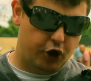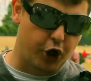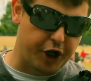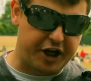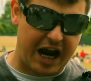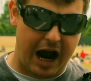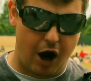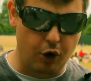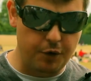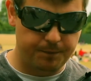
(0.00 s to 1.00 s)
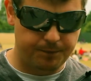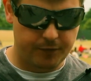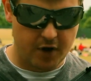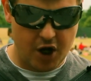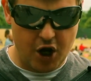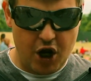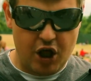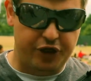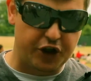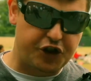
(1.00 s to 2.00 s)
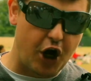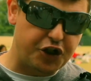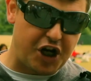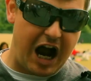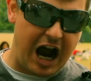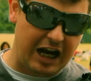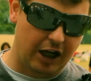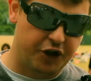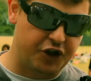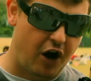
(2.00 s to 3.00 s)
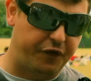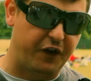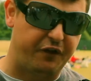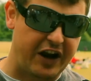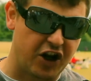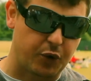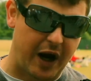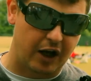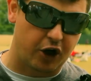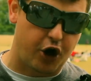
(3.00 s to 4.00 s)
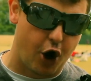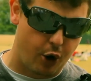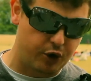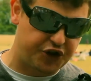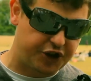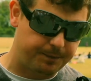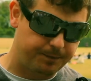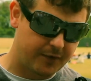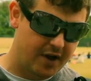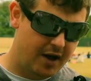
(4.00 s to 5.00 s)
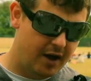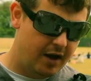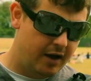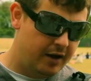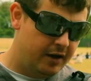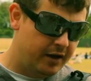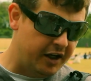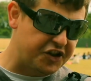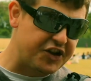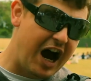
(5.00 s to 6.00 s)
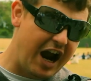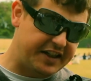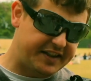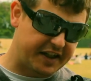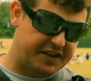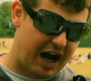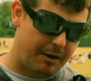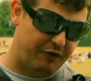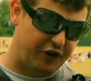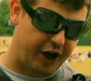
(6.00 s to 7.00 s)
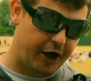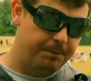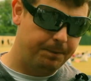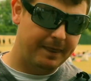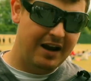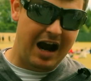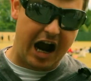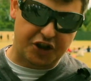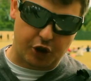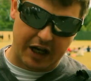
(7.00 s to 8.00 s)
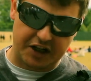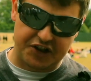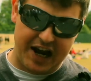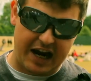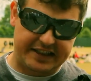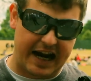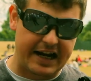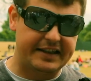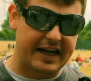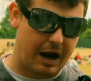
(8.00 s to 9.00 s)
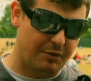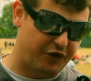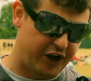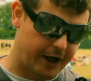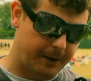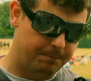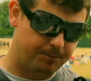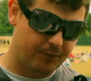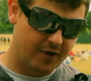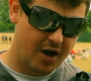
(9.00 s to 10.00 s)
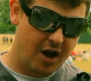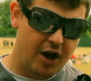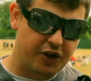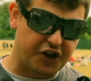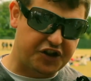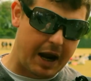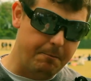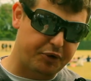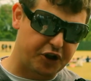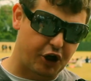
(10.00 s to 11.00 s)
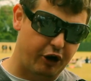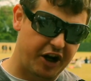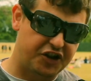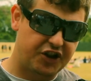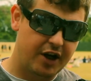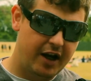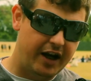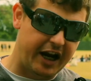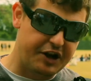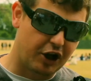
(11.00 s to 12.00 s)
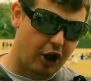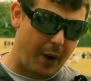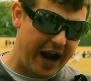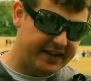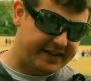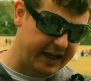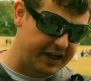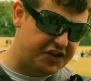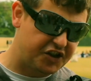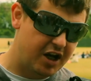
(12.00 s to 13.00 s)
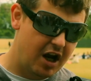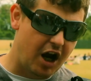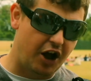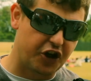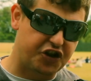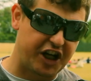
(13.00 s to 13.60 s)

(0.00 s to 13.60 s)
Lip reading: Curacao, the Dutch island off the Venezuelan coast, is nice this time of year. Actually, it's nice any time of year. The temperature is in the low 80s and the